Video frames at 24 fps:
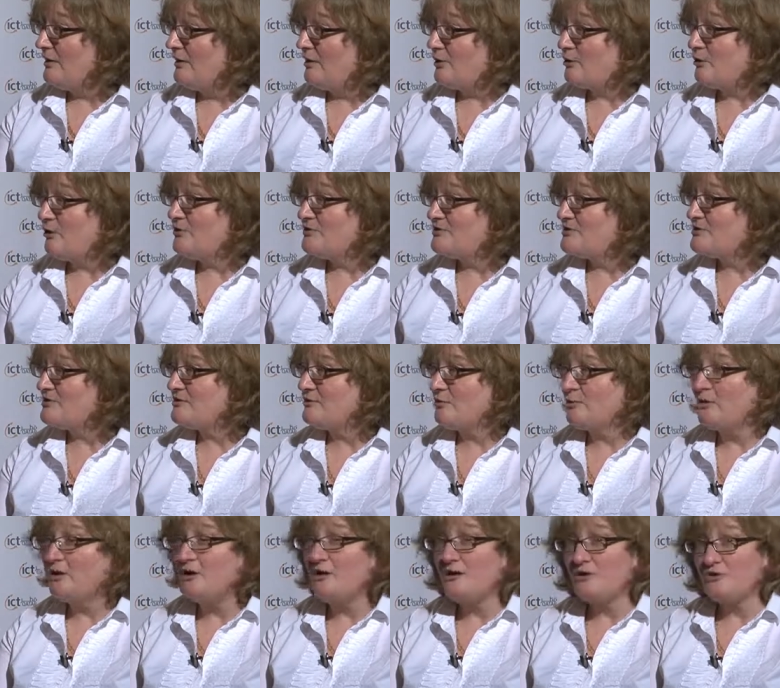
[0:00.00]
across the
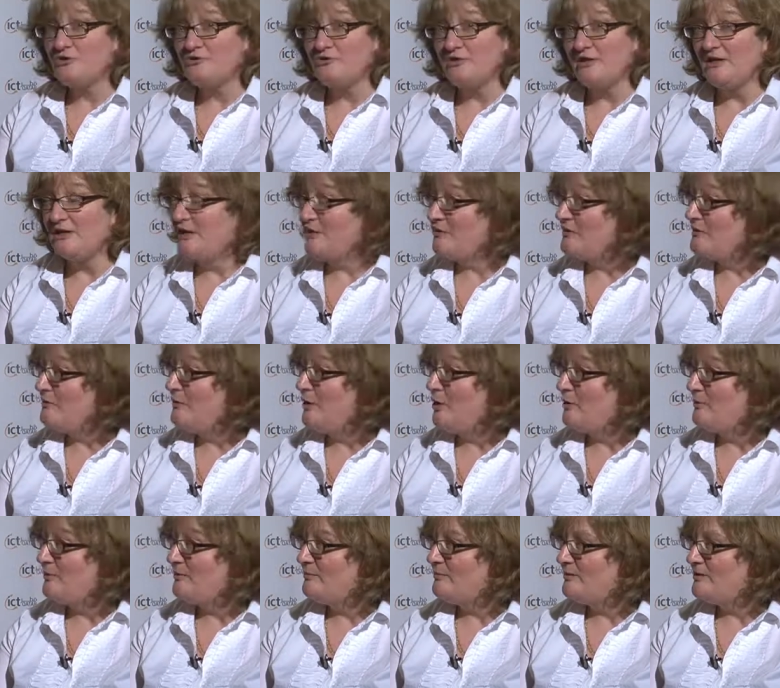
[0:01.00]
world really at the
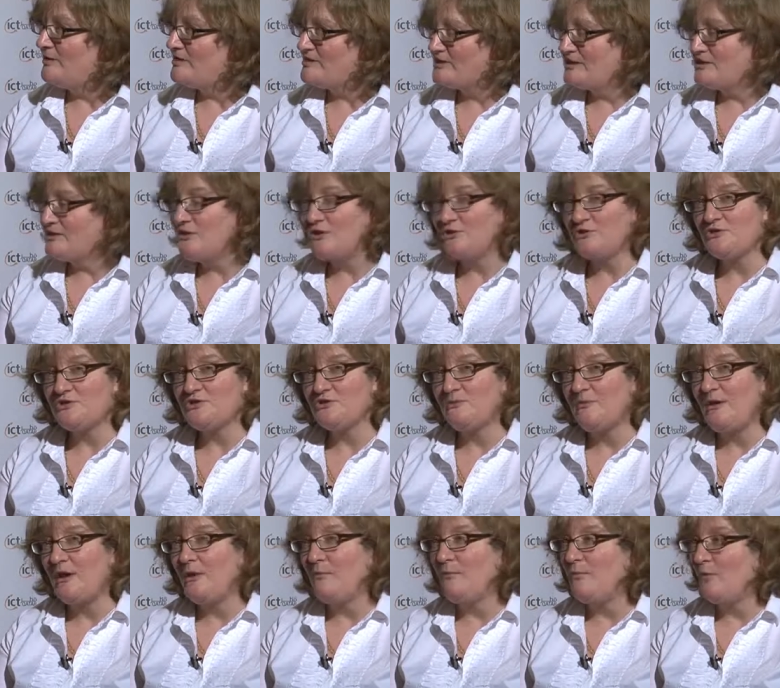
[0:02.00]
moment, because it's not just
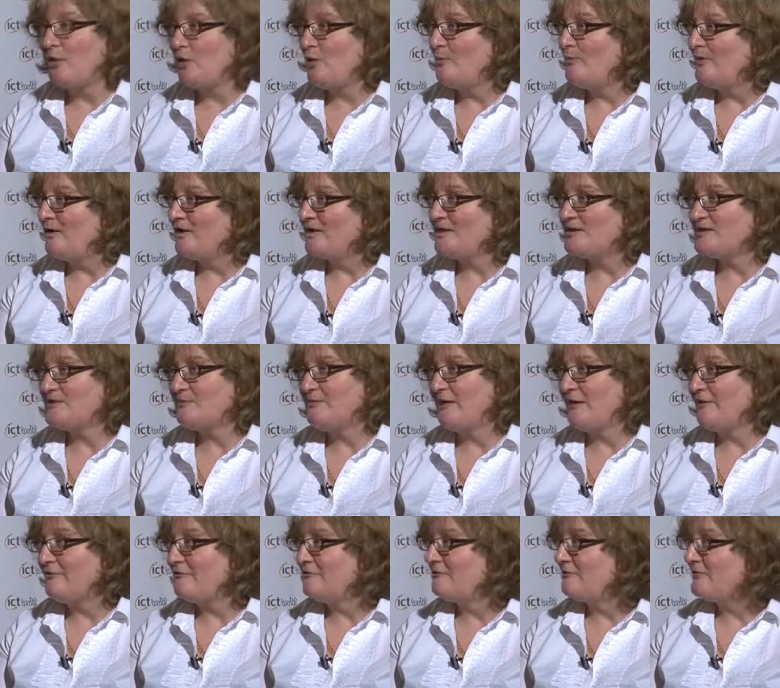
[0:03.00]
about mobile, it's
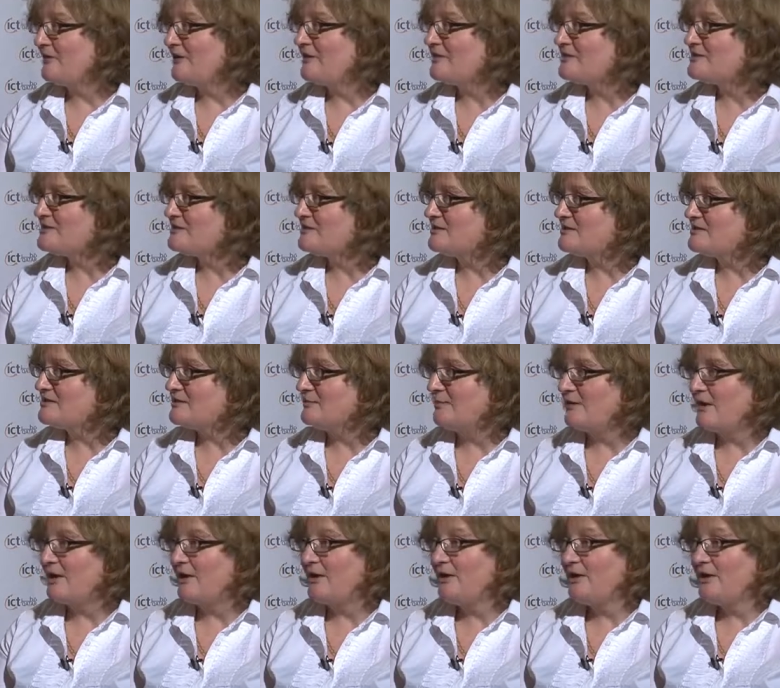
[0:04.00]
about fixed, it's
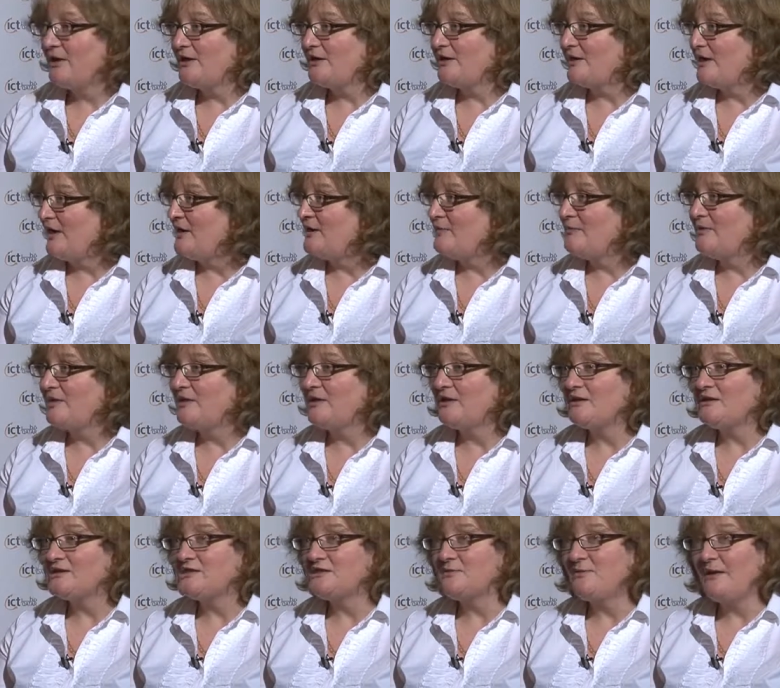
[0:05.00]
about
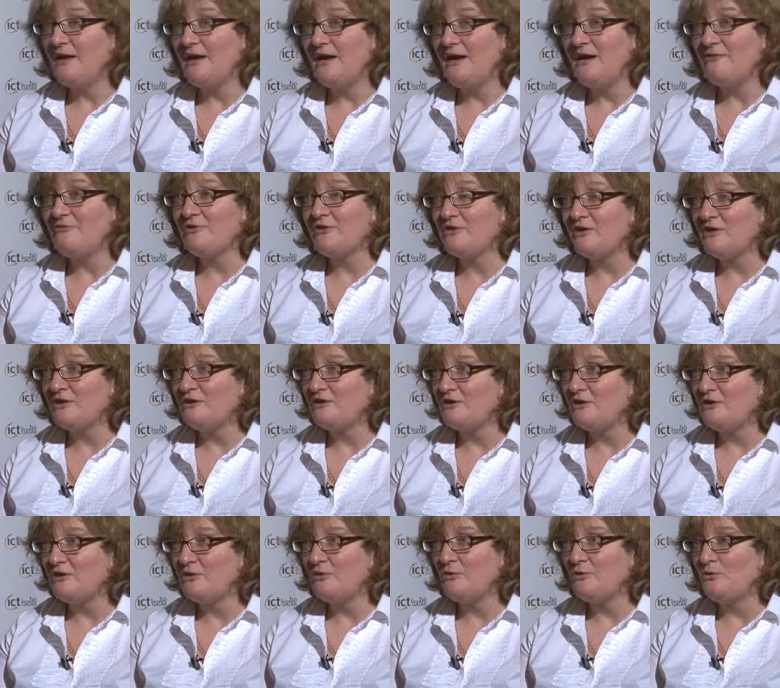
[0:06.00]
gaming, it's about everything
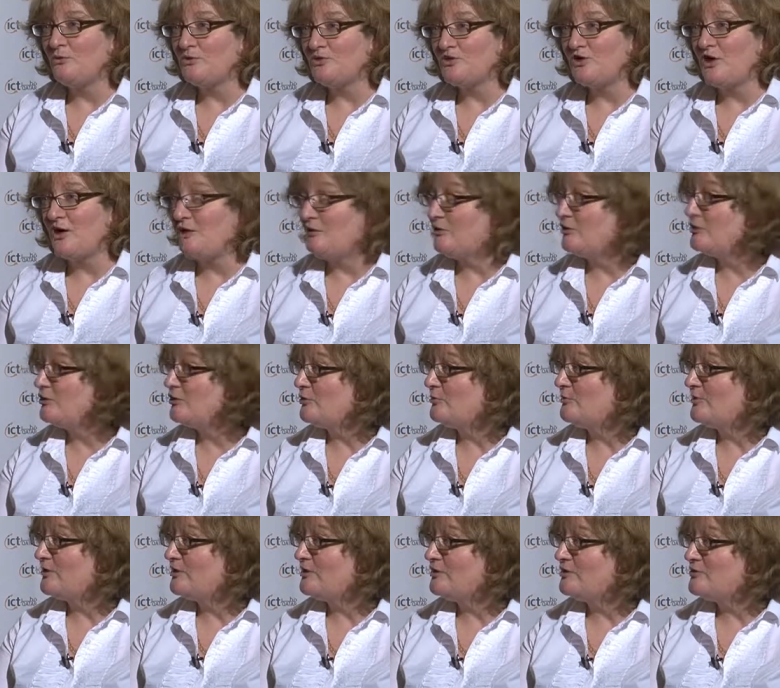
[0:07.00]
that your child
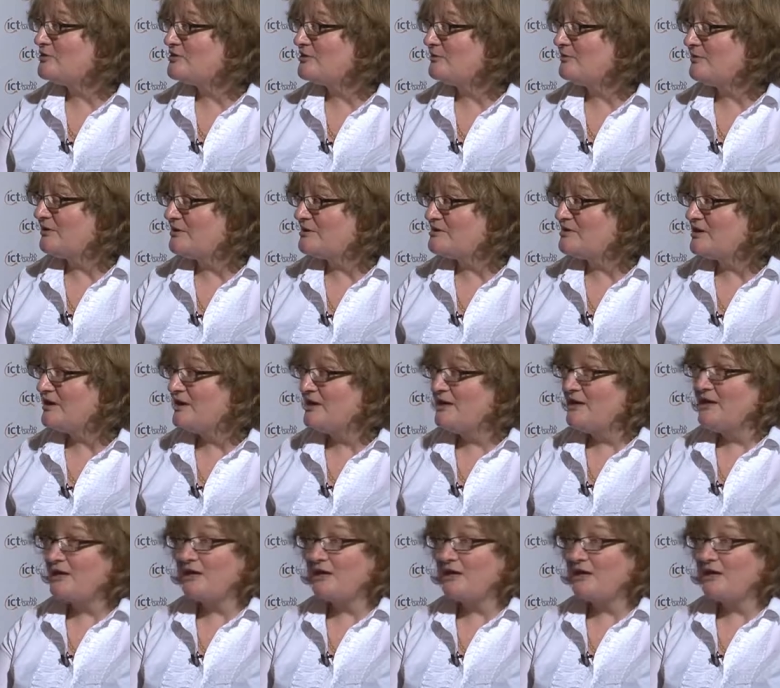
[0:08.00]
could be using. Because